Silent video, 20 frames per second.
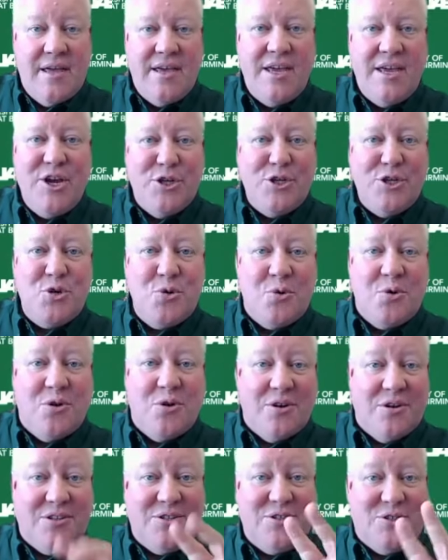Here's
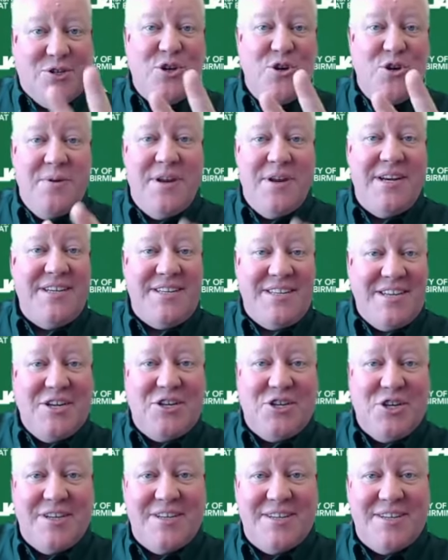your 2-minute
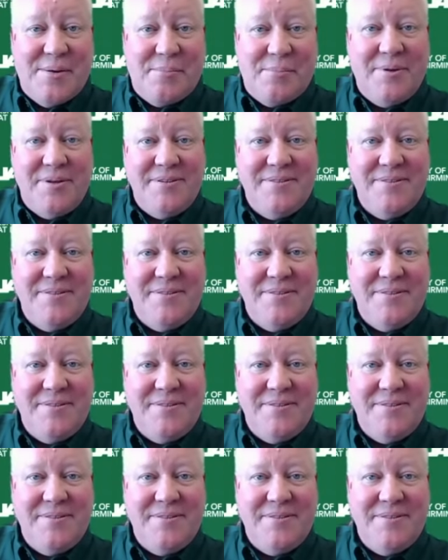teaching tip.